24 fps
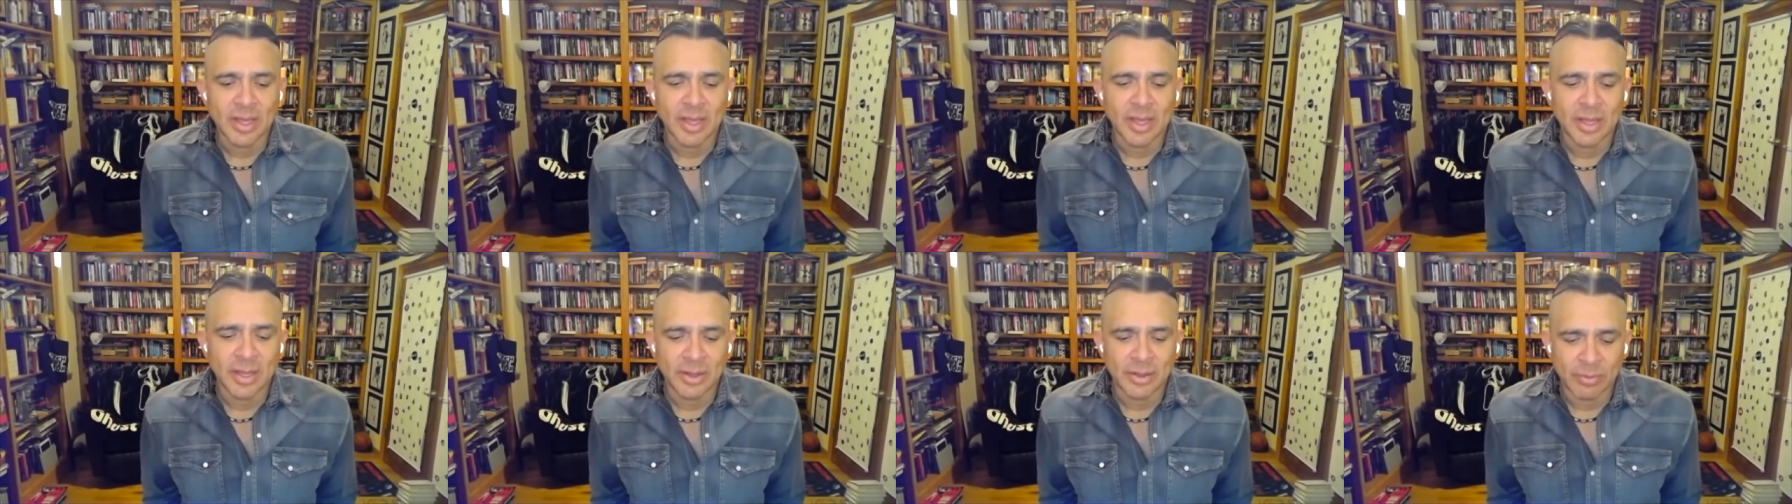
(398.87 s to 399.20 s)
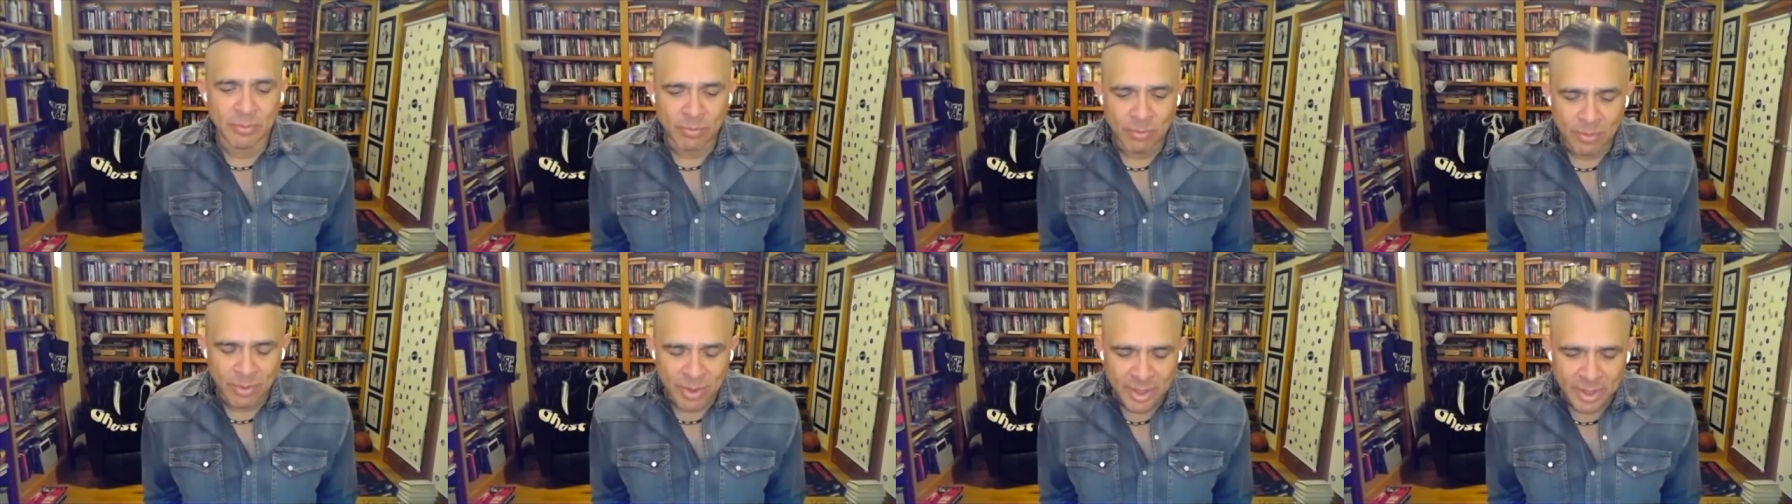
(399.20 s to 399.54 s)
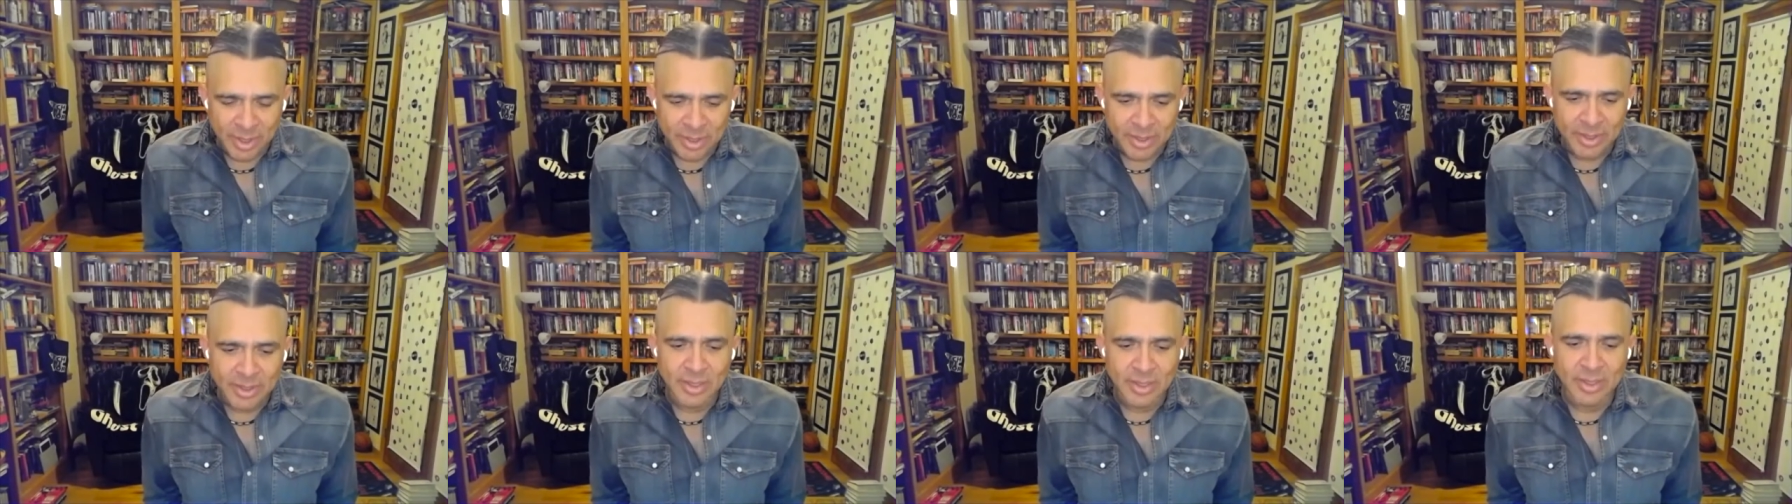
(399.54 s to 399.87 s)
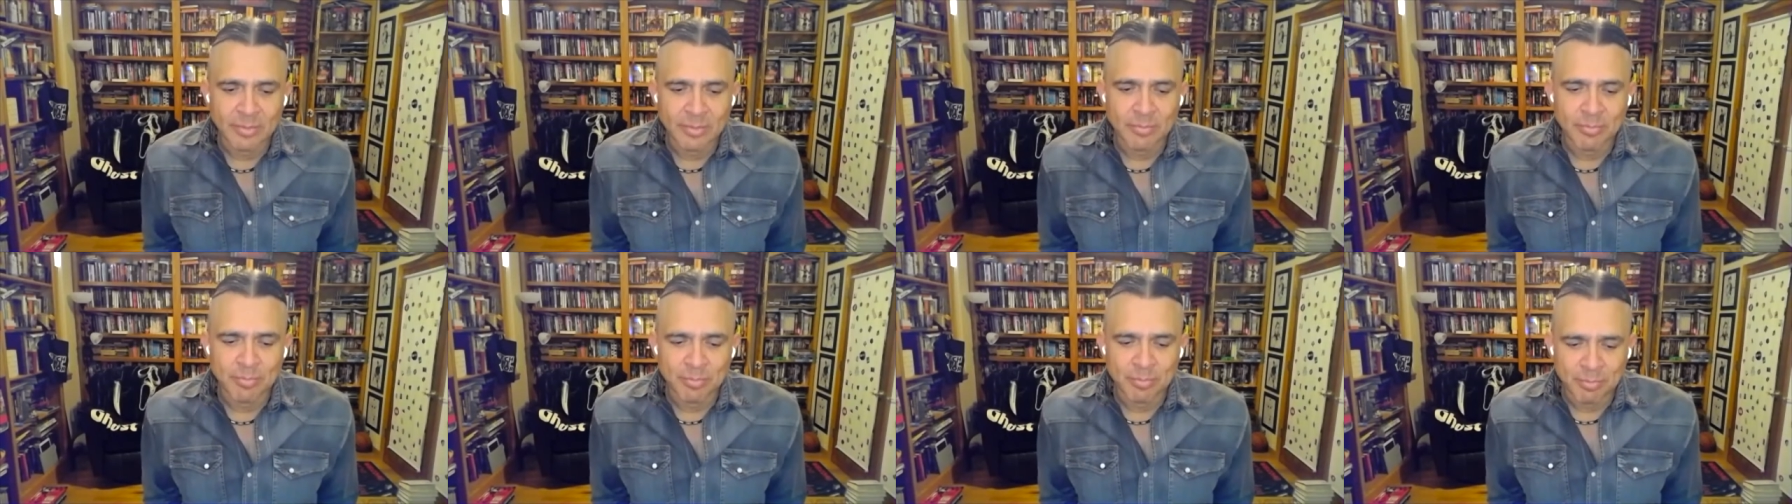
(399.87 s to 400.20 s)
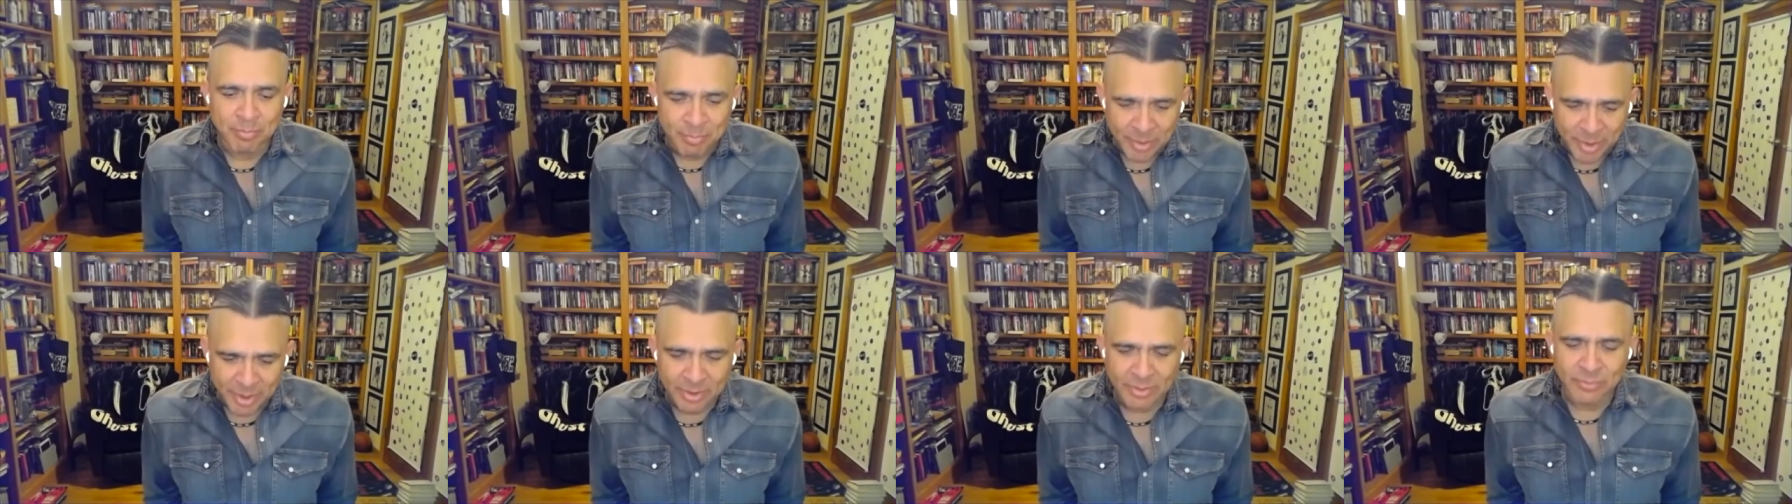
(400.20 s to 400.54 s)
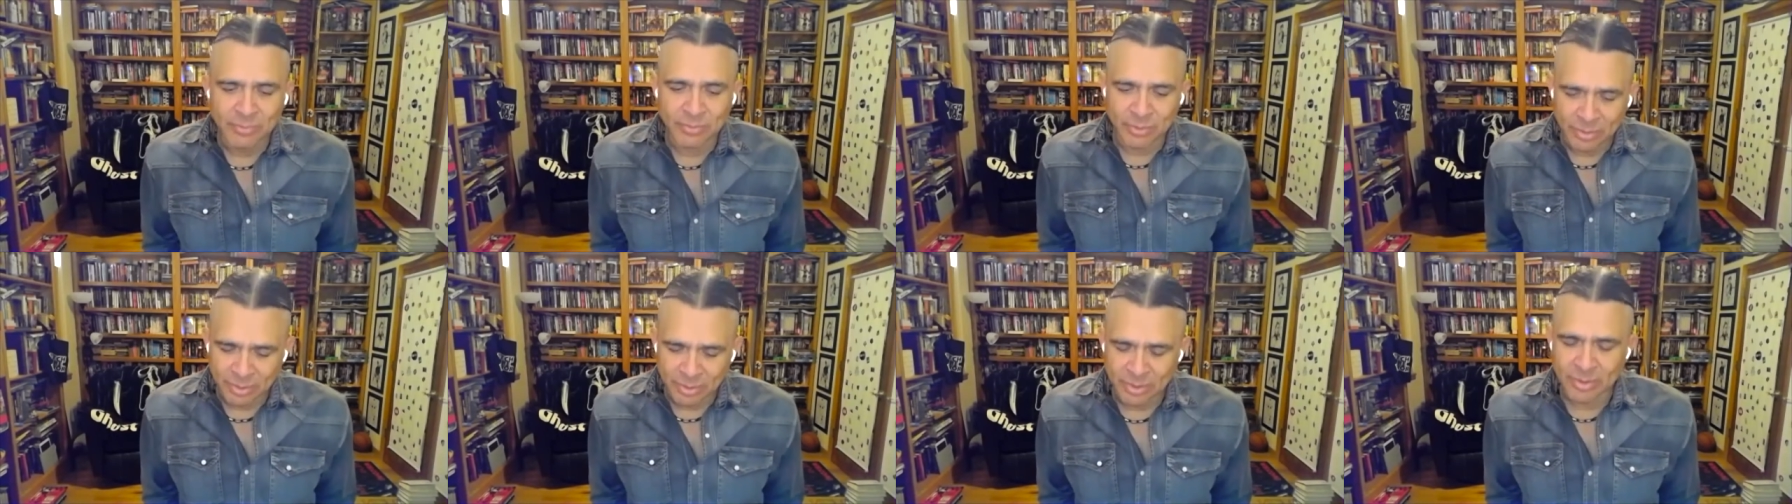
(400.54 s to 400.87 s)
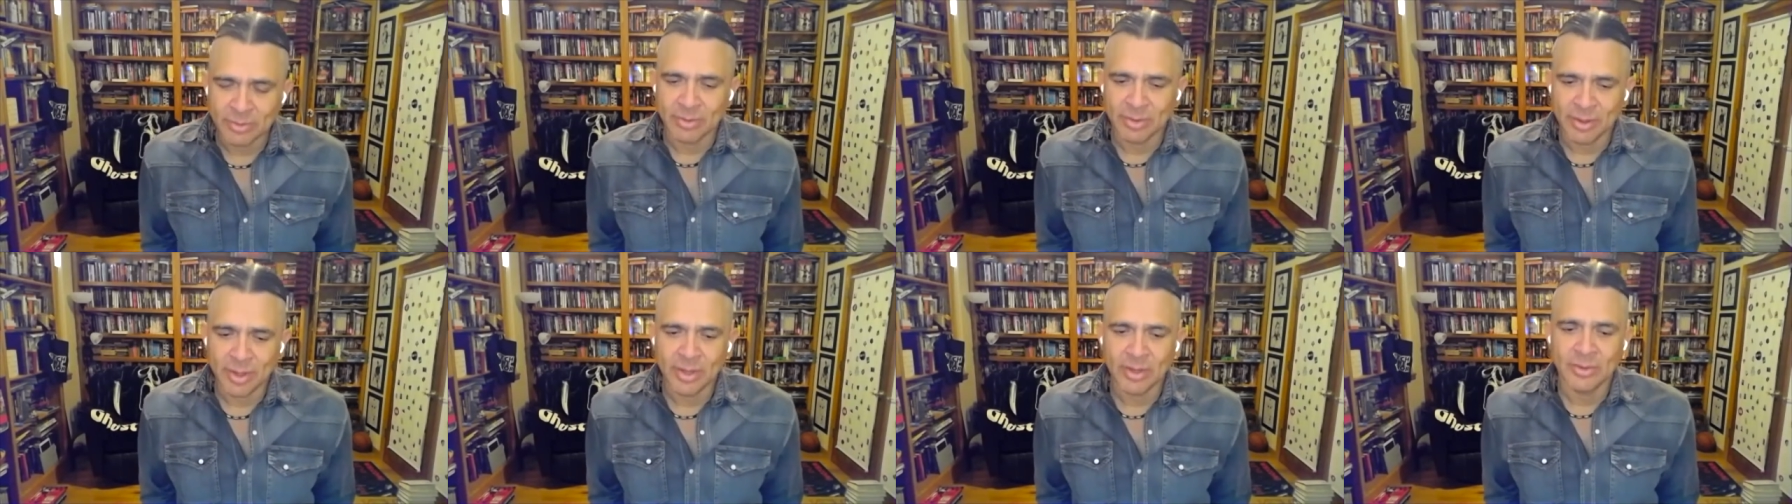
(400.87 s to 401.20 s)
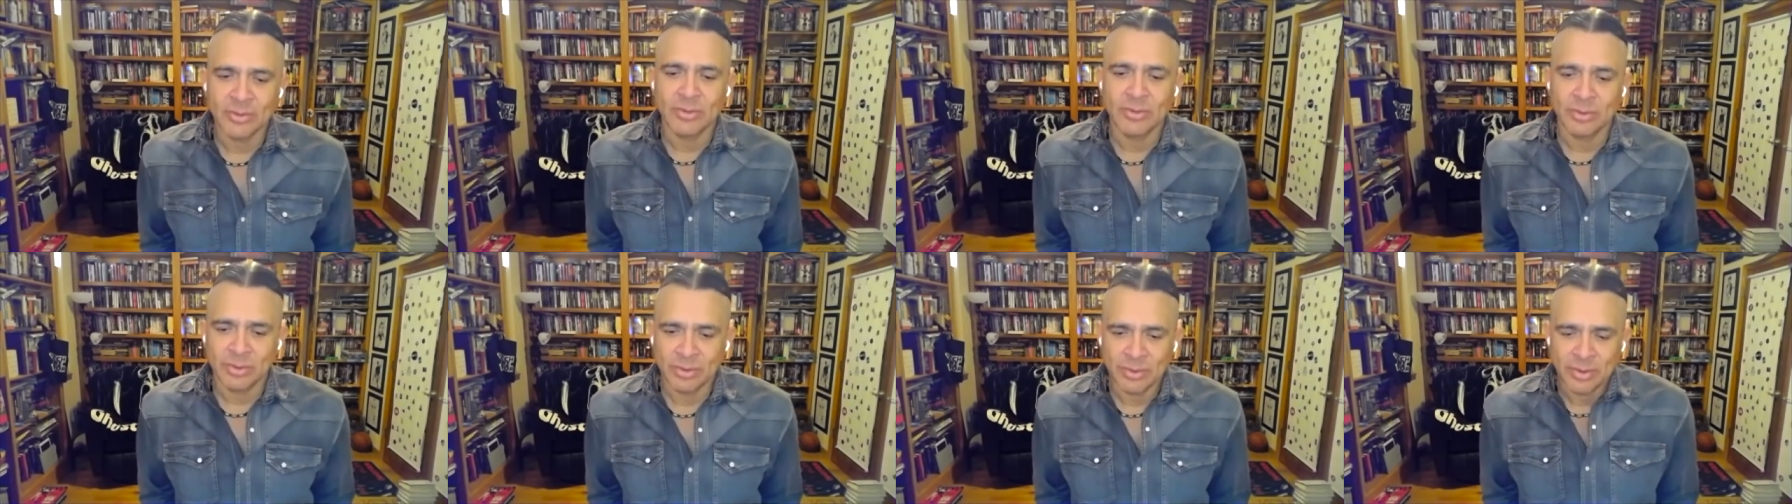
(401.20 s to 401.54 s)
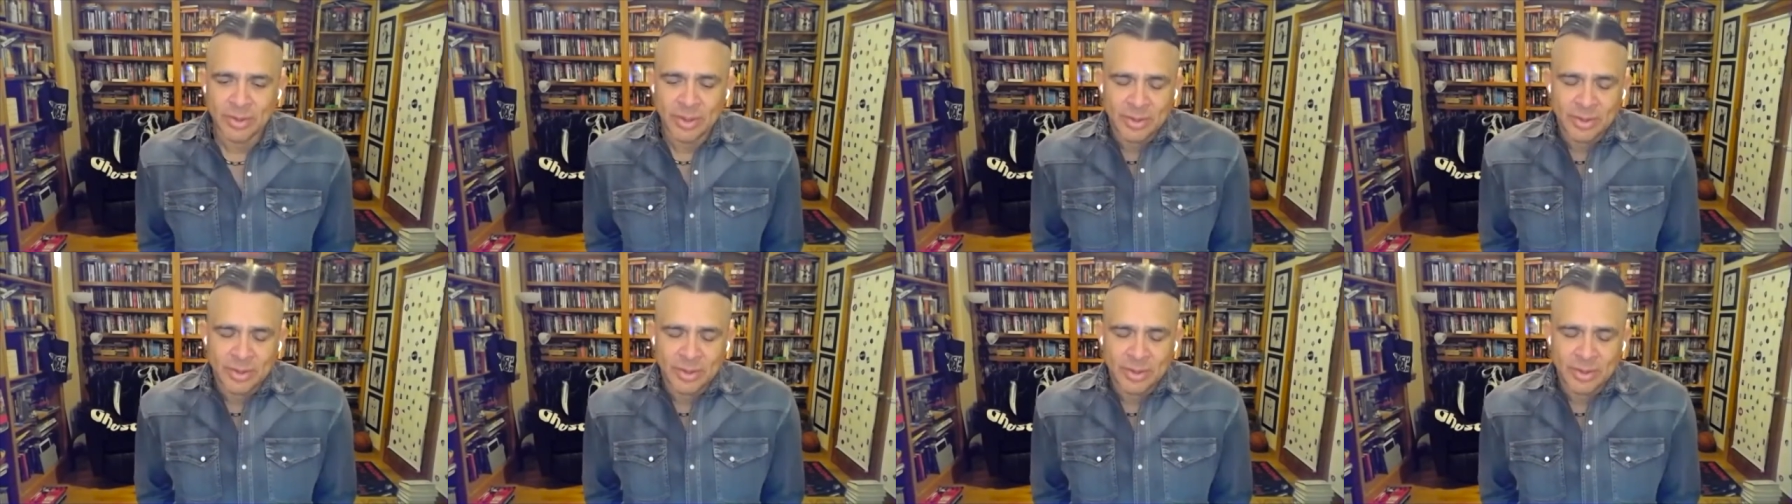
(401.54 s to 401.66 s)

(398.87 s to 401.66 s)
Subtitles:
is what makes for a good slasher.